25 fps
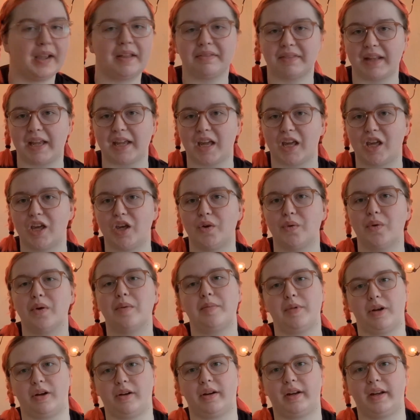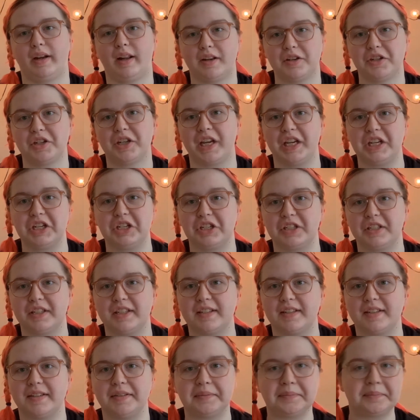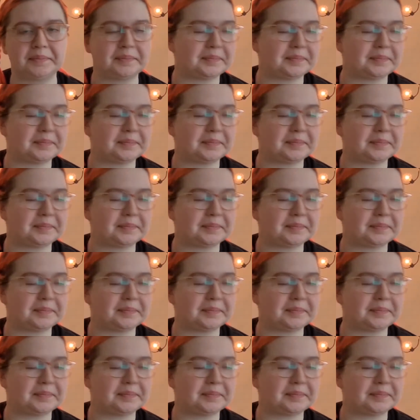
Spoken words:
Thank you, American education system.